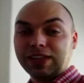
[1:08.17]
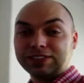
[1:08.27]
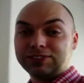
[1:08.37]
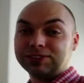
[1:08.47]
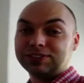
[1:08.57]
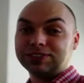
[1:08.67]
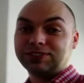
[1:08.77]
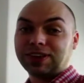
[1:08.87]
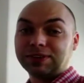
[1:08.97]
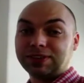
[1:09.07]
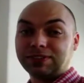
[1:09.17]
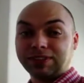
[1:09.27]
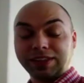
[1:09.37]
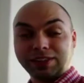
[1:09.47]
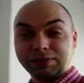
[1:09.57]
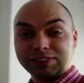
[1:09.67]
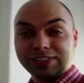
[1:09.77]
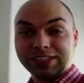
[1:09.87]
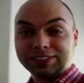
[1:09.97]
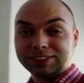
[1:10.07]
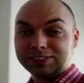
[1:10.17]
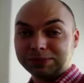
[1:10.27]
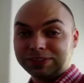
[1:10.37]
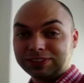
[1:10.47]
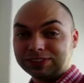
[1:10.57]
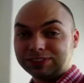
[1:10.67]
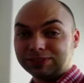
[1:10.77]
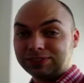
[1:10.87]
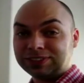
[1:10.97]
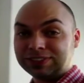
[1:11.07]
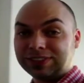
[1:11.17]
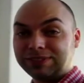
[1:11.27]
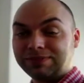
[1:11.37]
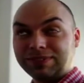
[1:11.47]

instructions for how to have a light conversation as somebody's just done recently,